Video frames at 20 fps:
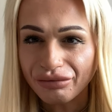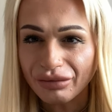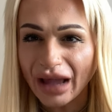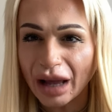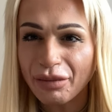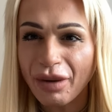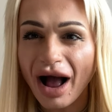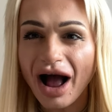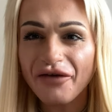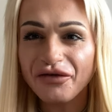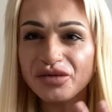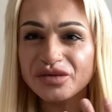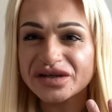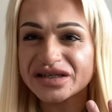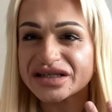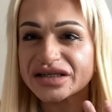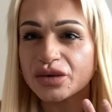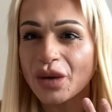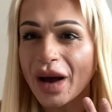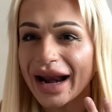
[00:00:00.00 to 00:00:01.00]
Apart from
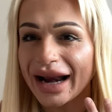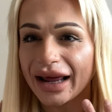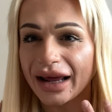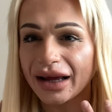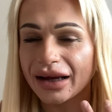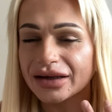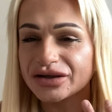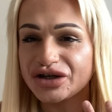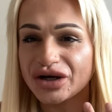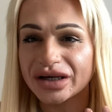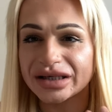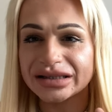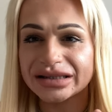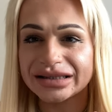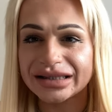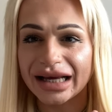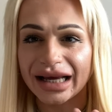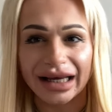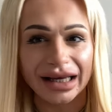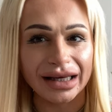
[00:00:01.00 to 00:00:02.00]
swelling, as you can
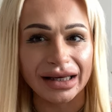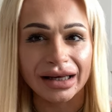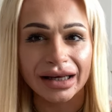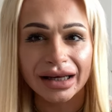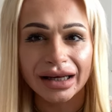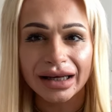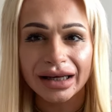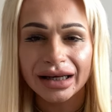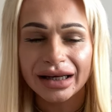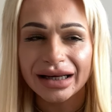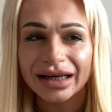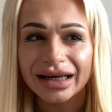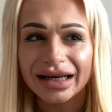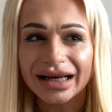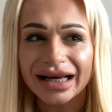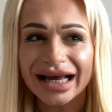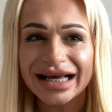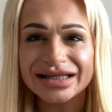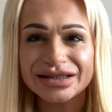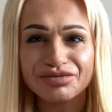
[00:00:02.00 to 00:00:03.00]
see,
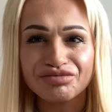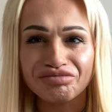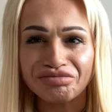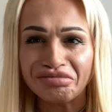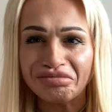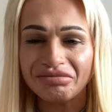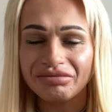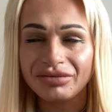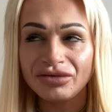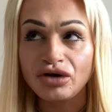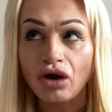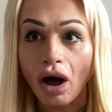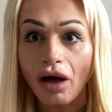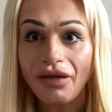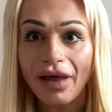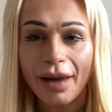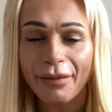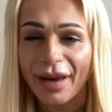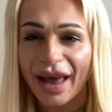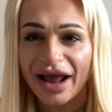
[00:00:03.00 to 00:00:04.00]
it's not
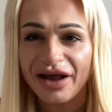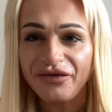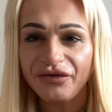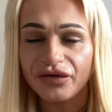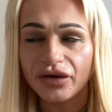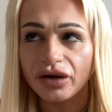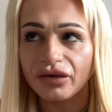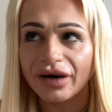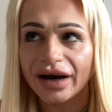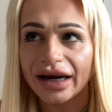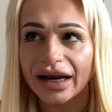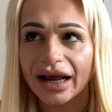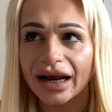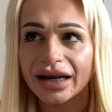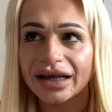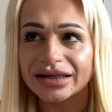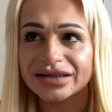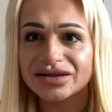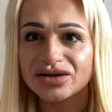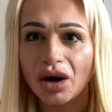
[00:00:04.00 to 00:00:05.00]
that painful really. And
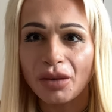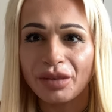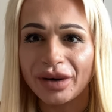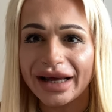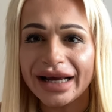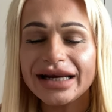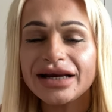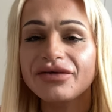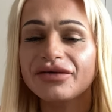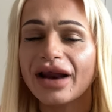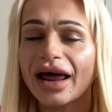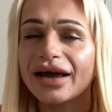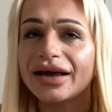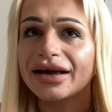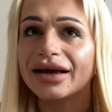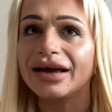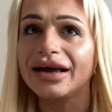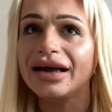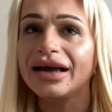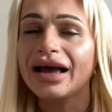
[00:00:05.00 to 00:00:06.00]
it stopped bleeding
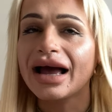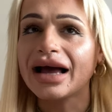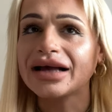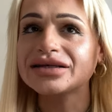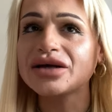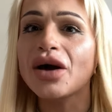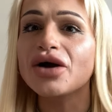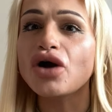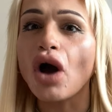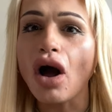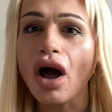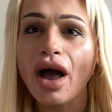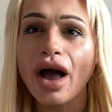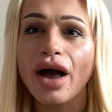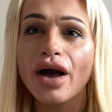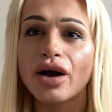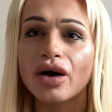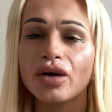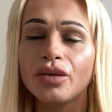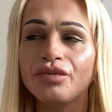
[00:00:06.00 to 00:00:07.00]
like so I got
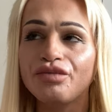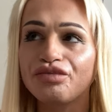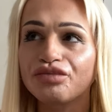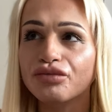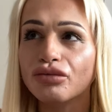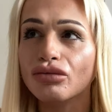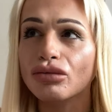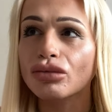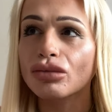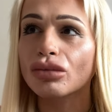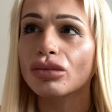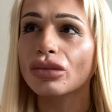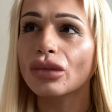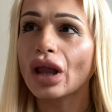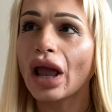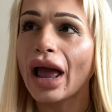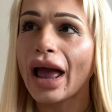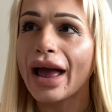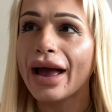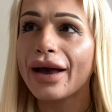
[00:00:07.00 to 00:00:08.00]
home
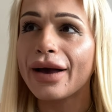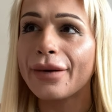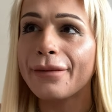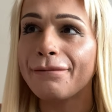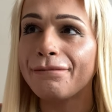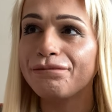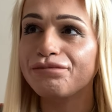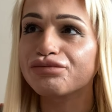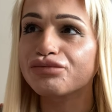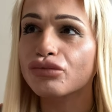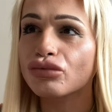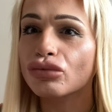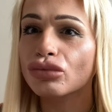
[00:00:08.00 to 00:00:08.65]
um,